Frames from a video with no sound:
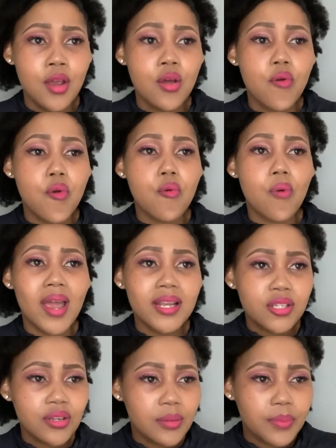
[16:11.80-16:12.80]
write
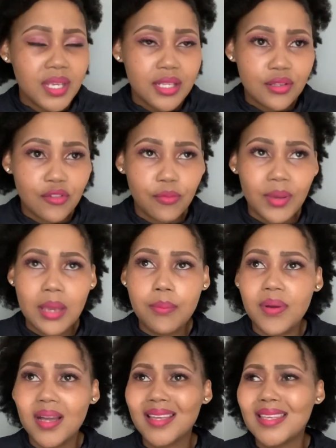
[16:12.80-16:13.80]
on a piece of
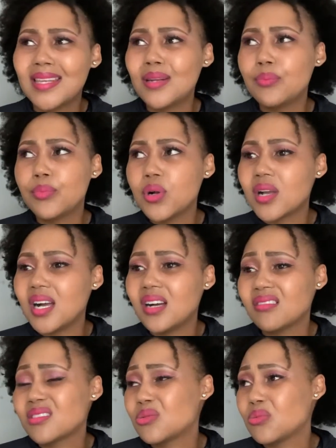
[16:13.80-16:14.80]
paper, get a book
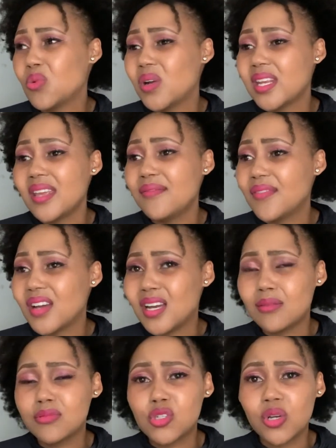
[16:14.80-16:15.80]
out, whatever,
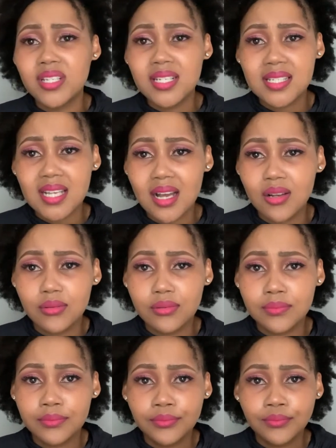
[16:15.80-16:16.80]
jot it down
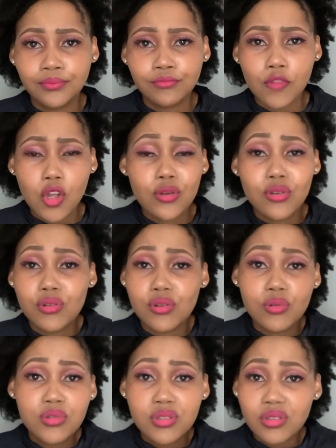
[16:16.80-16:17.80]
on your
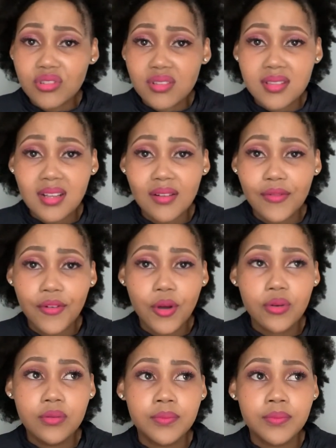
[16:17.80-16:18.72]
notes, on your cell phone.